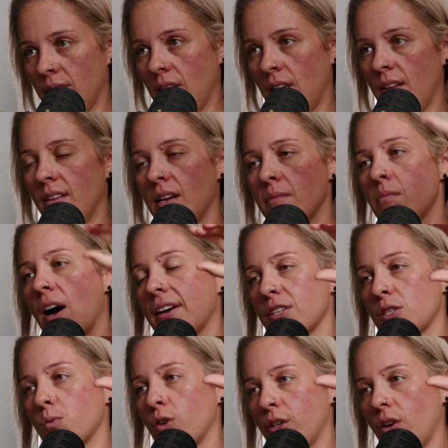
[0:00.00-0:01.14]
then minus
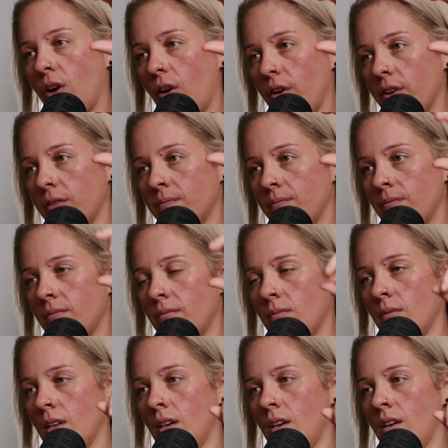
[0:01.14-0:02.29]
what you owe.
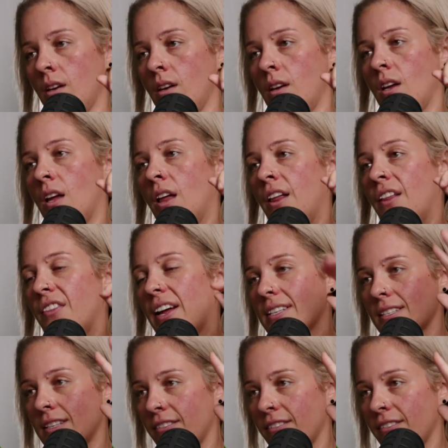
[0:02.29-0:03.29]
That's the